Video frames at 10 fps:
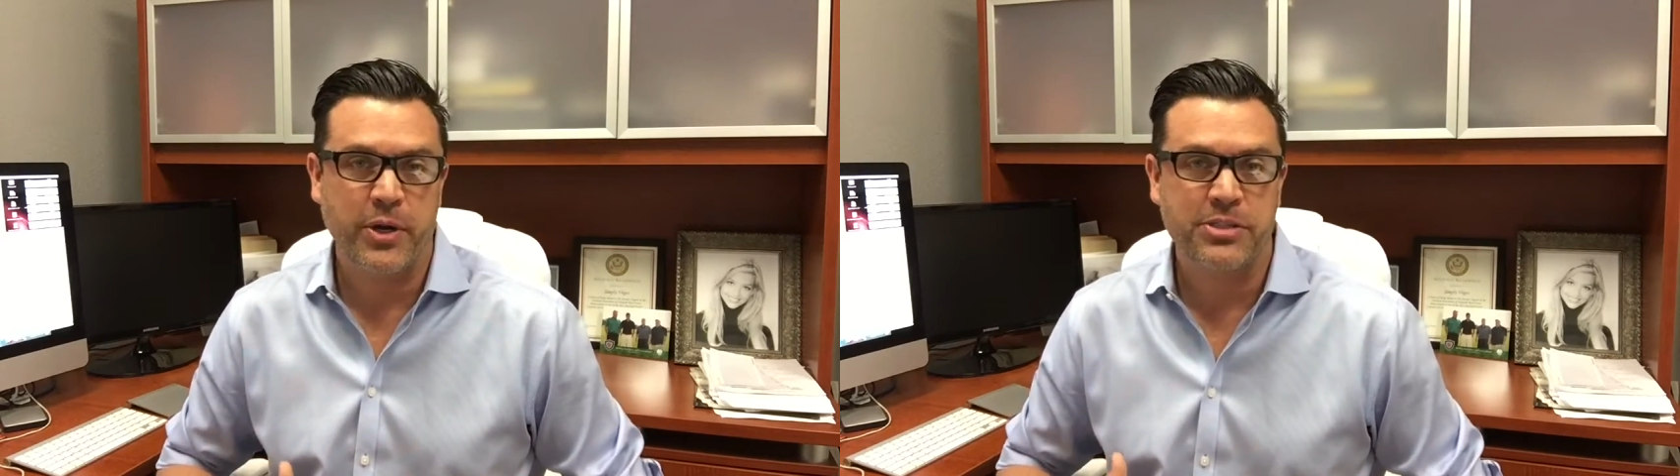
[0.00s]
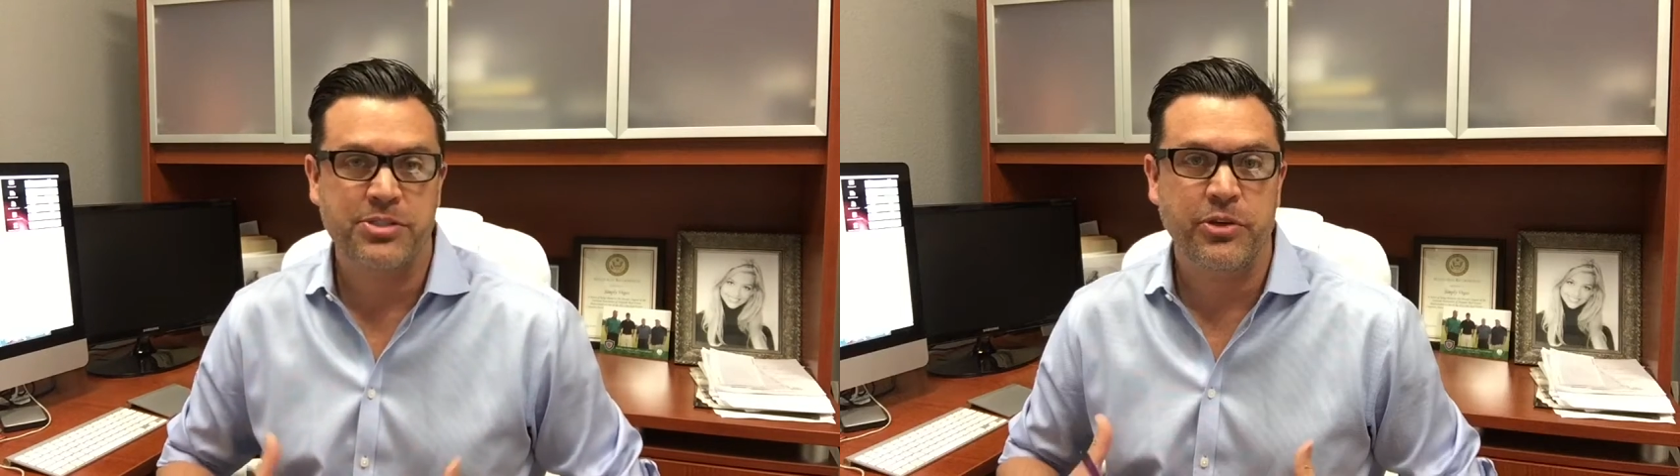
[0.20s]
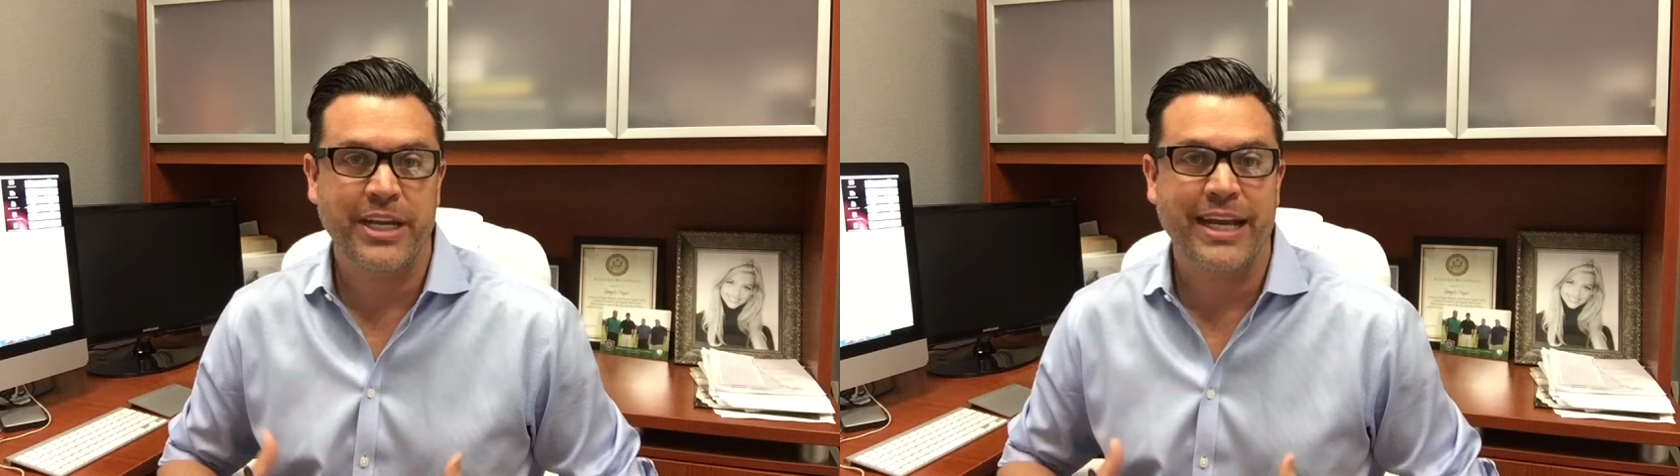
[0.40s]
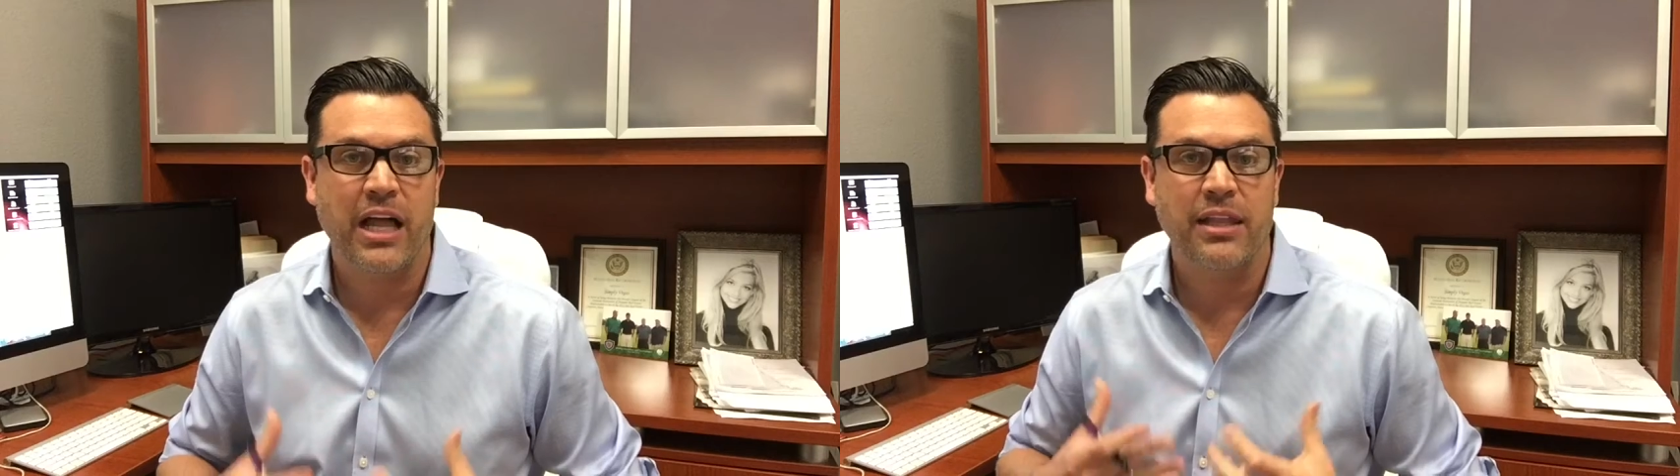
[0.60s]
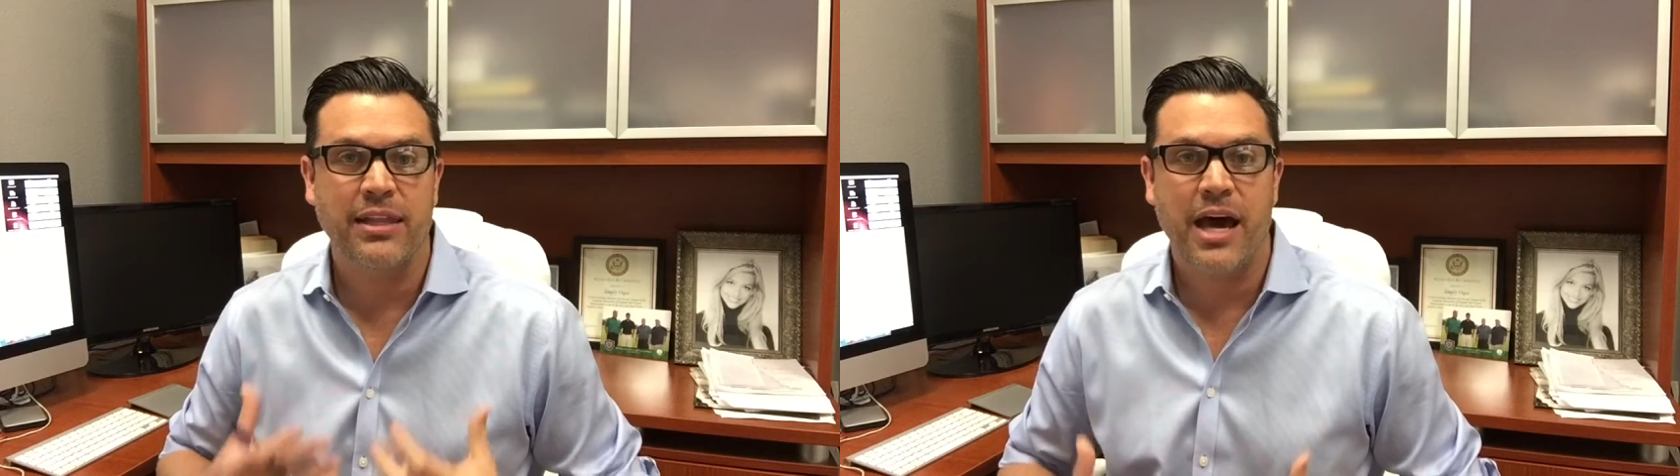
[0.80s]
We are still getting
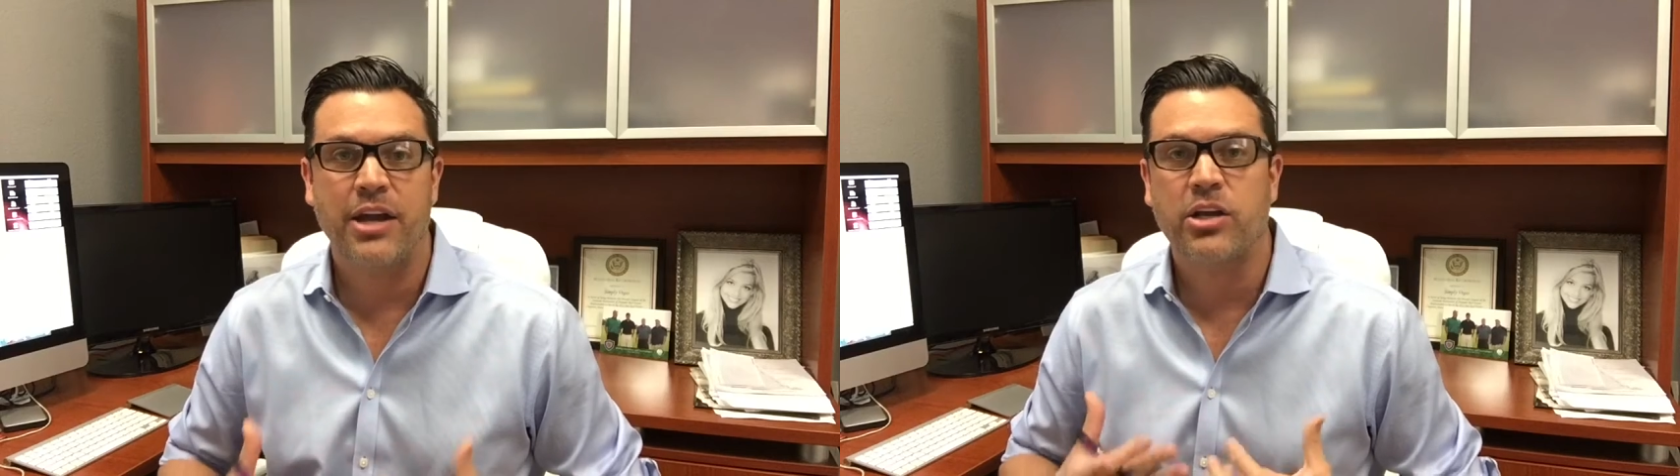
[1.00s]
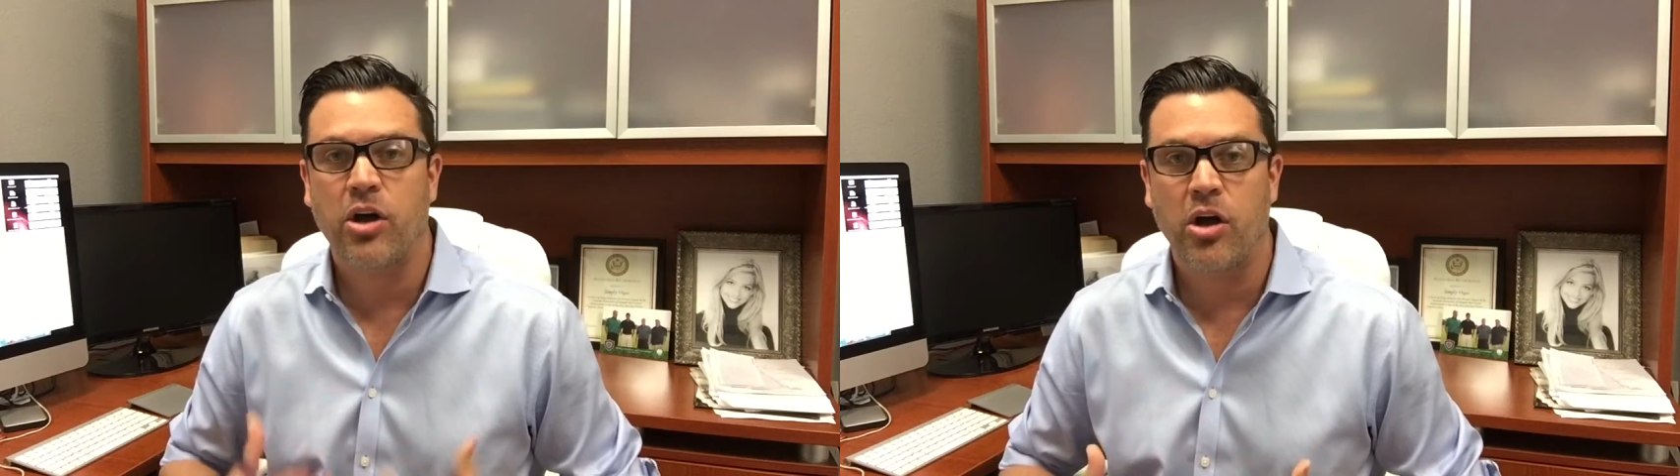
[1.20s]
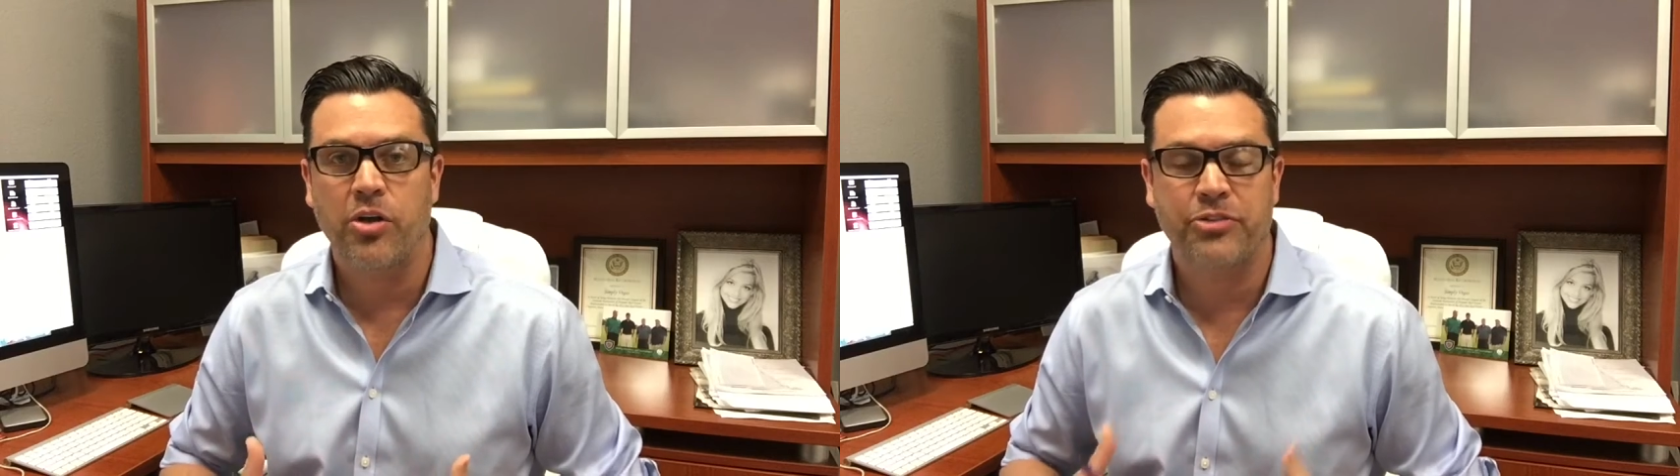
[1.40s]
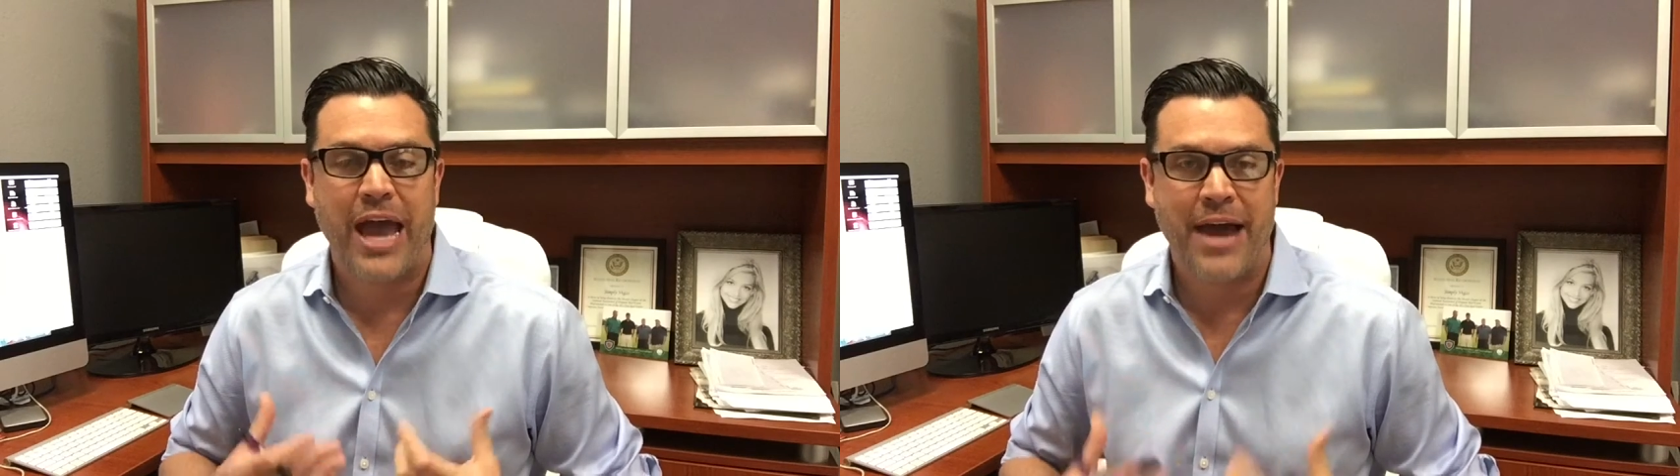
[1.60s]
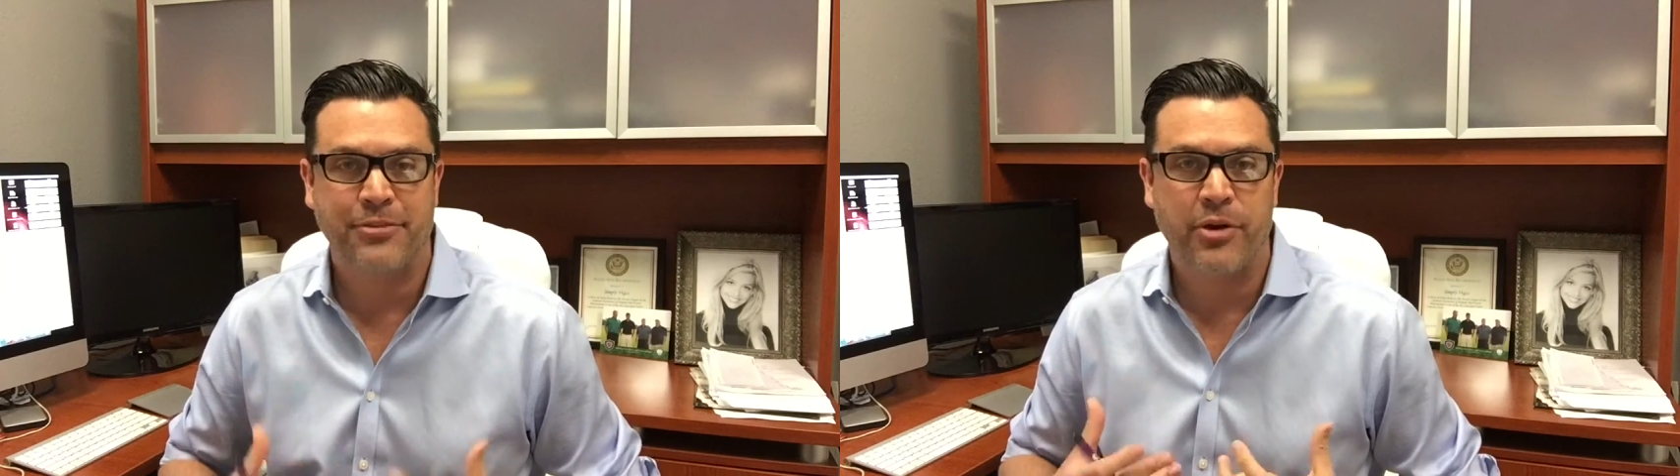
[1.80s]
a lot of calls
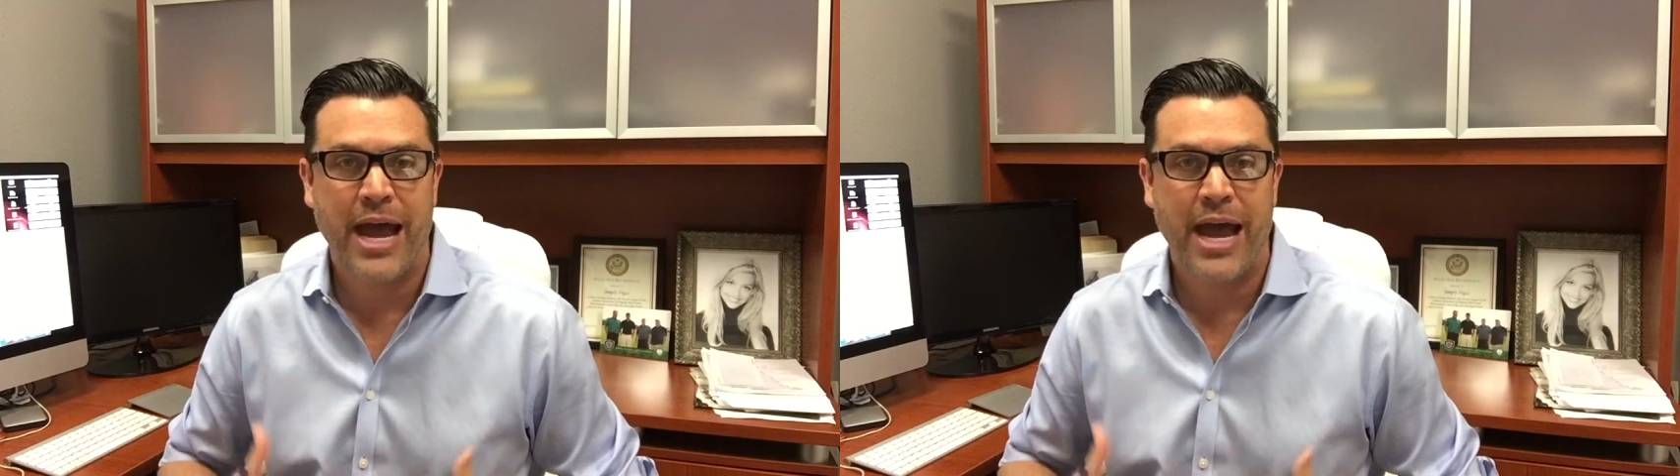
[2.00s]
after